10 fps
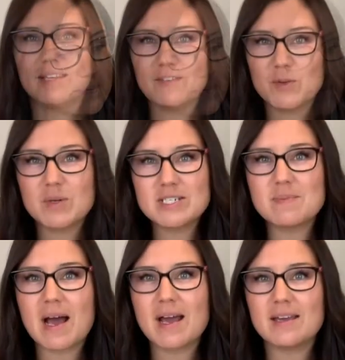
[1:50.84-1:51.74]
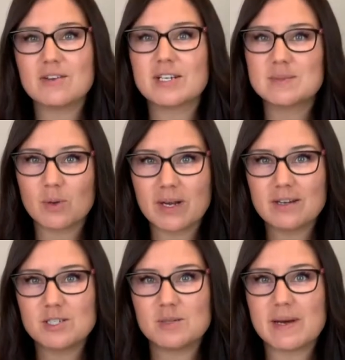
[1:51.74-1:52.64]
If you were to buy your Explore
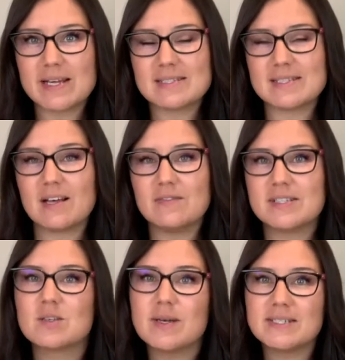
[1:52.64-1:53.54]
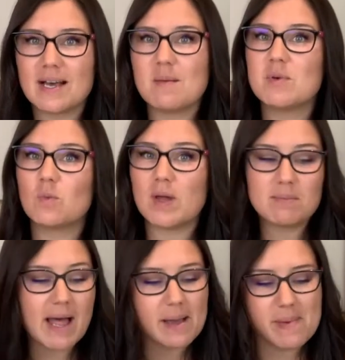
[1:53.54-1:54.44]
Air 2 by itself, it's going to come with one
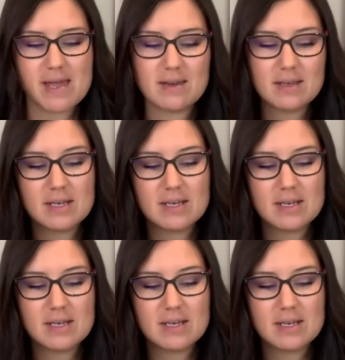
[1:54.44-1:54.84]
black pen,